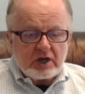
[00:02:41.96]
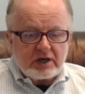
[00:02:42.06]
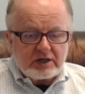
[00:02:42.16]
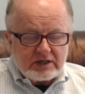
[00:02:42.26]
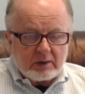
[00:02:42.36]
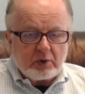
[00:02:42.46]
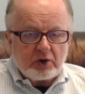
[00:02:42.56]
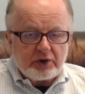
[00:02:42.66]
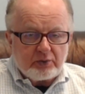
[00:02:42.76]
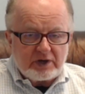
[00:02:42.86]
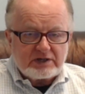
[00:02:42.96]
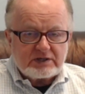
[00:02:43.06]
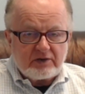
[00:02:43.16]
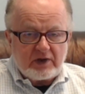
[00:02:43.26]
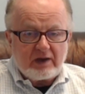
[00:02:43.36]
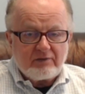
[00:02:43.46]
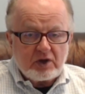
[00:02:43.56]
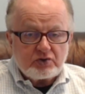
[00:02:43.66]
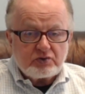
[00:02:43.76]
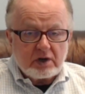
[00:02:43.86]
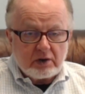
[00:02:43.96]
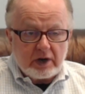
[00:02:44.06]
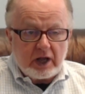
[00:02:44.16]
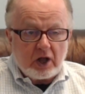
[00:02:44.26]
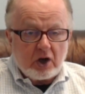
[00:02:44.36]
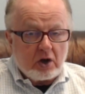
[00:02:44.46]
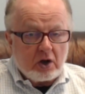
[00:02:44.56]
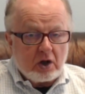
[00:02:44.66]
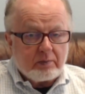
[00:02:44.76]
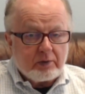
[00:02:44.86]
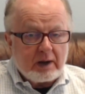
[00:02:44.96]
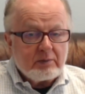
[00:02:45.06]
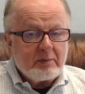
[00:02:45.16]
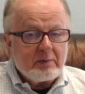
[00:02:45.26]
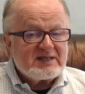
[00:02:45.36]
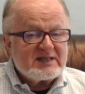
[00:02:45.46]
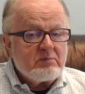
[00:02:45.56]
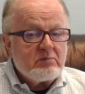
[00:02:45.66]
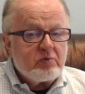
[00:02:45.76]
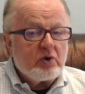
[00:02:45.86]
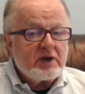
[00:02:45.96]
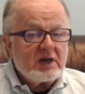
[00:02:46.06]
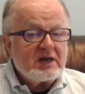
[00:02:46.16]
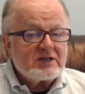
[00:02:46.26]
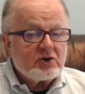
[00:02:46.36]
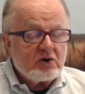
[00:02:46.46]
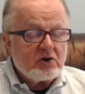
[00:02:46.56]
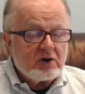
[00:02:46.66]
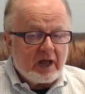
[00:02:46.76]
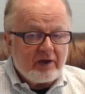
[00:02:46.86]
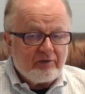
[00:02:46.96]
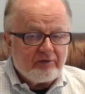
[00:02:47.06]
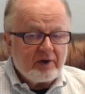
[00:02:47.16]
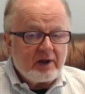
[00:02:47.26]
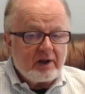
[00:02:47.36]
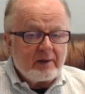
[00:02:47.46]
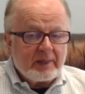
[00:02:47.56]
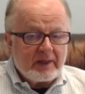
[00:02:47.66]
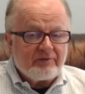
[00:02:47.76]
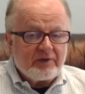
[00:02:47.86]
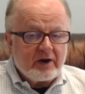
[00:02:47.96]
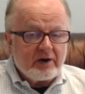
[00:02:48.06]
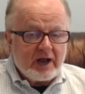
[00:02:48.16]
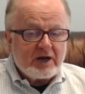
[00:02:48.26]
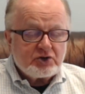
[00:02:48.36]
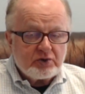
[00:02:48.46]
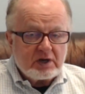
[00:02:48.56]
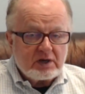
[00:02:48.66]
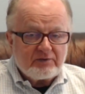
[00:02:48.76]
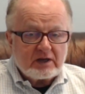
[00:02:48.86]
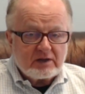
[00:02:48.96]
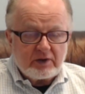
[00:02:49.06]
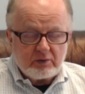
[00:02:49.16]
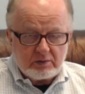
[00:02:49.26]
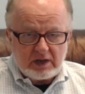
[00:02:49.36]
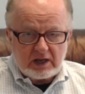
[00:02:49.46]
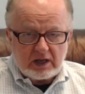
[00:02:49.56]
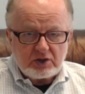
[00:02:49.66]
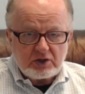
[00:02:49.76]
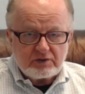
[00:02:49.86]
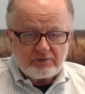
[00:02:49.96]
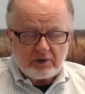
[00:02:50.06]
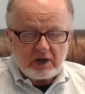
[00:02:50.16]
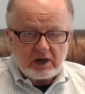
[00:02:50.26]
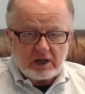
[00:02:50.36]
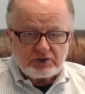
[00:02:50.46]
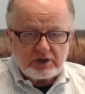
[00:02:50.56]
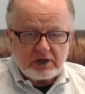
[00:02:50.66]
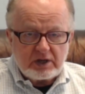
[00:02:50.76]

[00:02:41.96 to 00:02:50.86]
double the risk of having a drug or alcohol problem at some point in his or her life if they are not treated effectively with medication for ADHD.